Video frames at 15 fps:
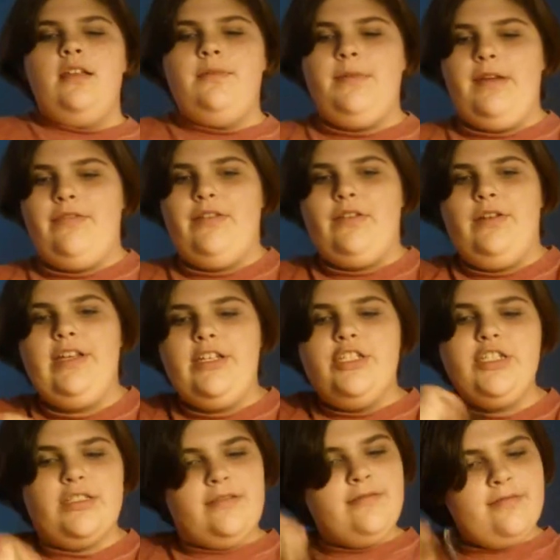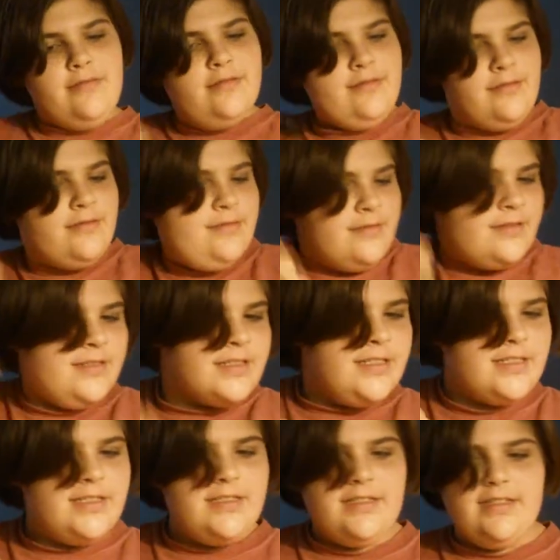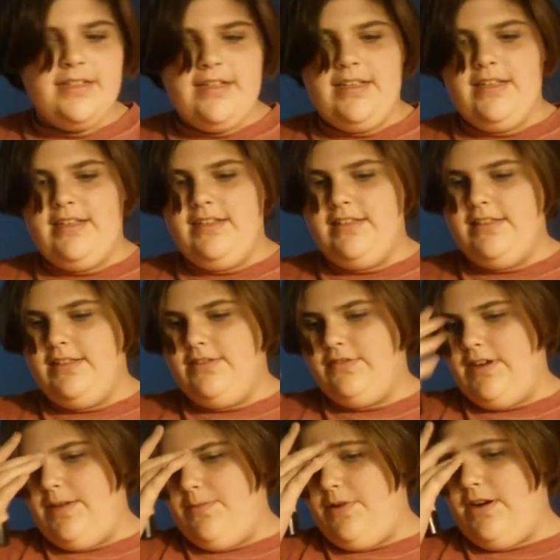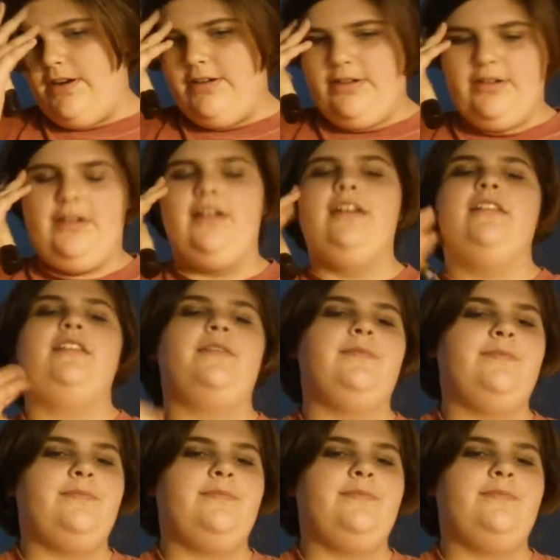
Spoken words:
my foundation is in the right part or not.